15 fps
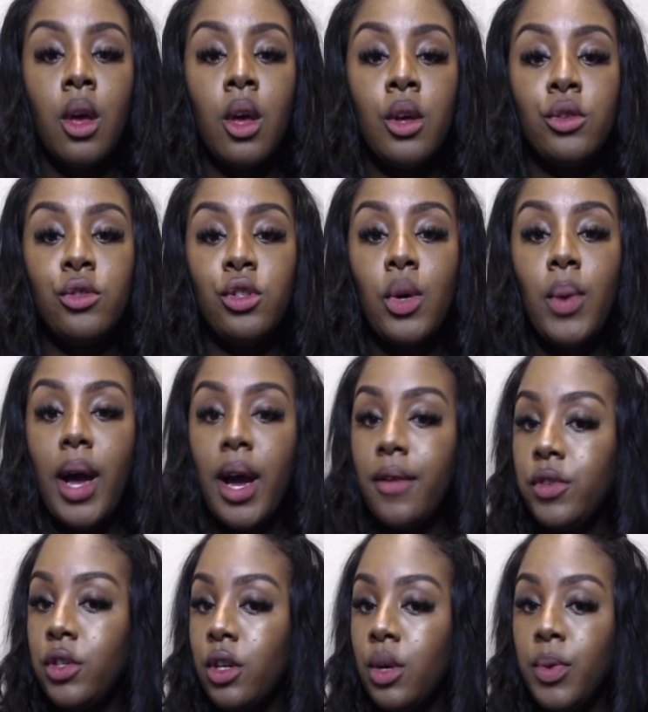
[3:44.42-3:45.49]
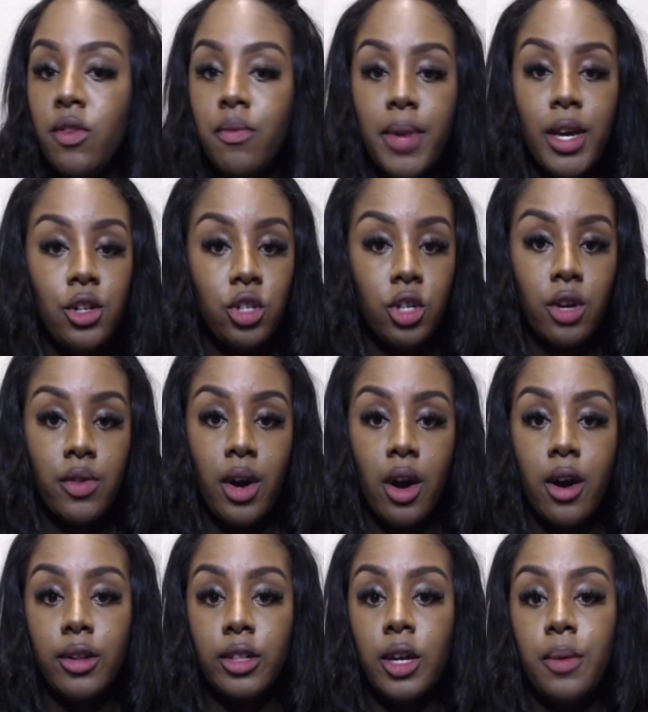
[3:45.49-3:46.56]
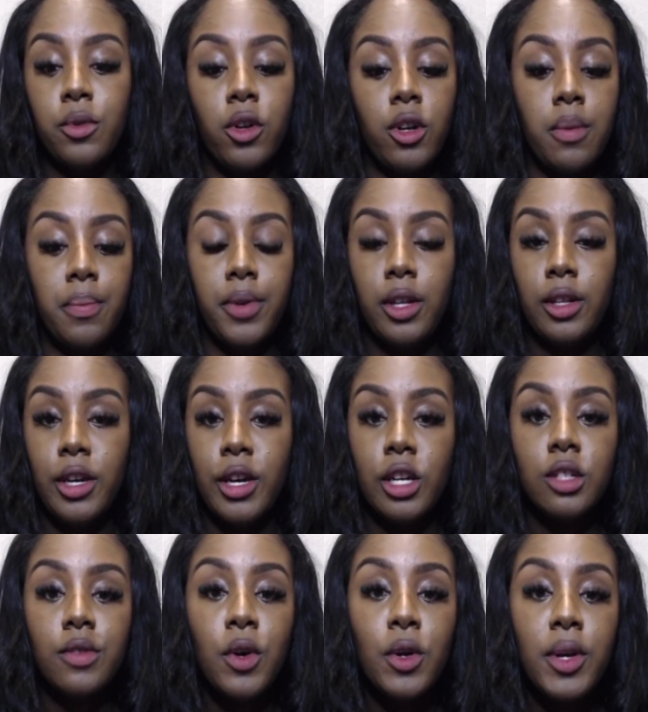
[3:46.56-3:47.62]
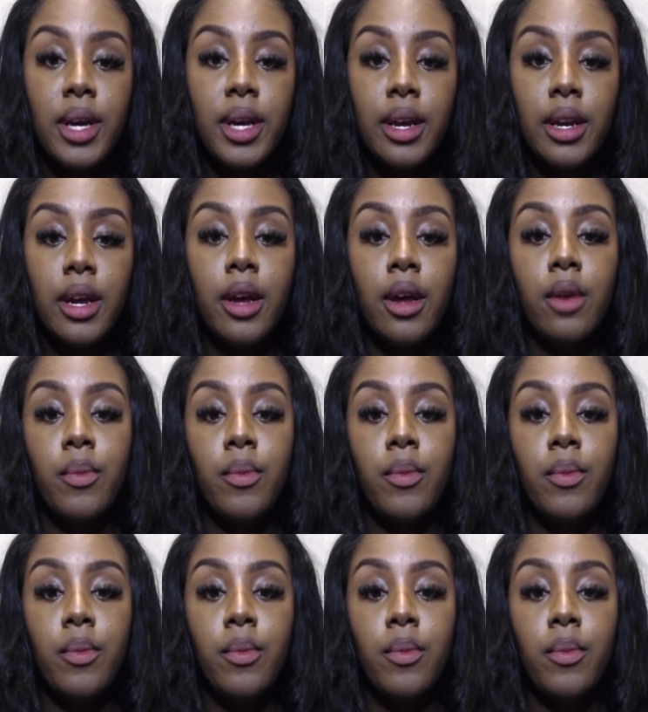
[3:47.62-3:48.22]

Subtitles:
So after we've made sure that our lips are completely exfoliated,